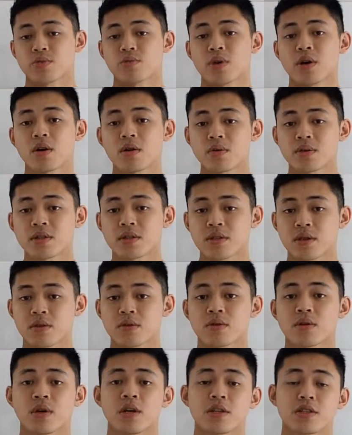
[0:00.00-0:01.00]
we're always
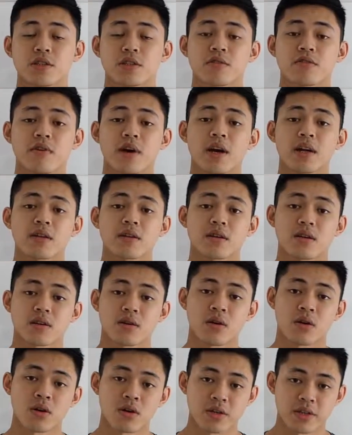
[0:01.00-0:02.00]
told to grind a
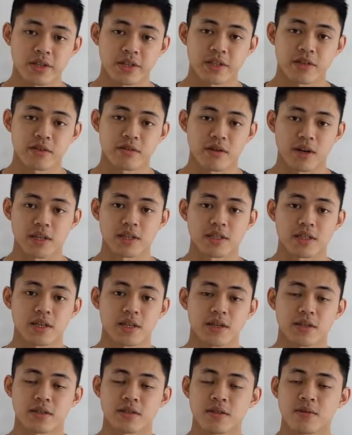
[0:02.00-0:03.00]
coarse grind
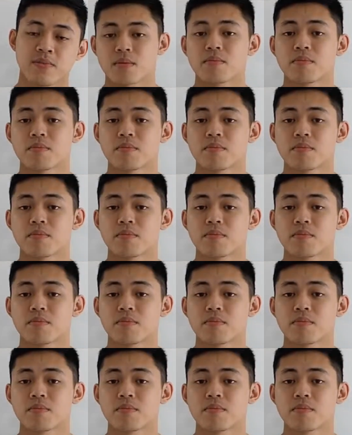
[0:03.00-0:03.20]
size.